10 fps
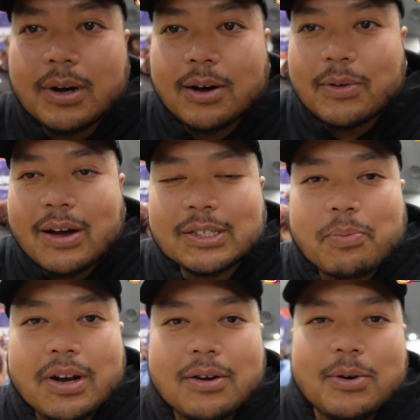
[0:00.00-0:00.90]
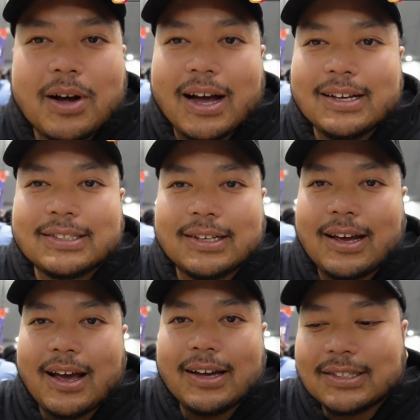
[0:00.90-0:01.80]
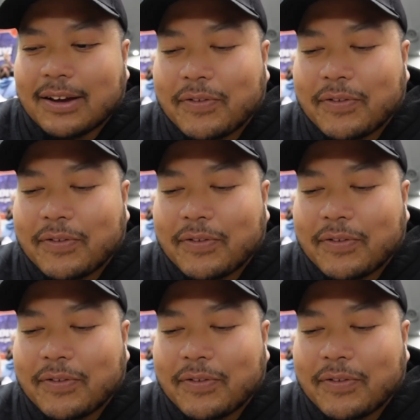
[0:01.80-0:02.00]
Well, that was pretty cool, guys. As I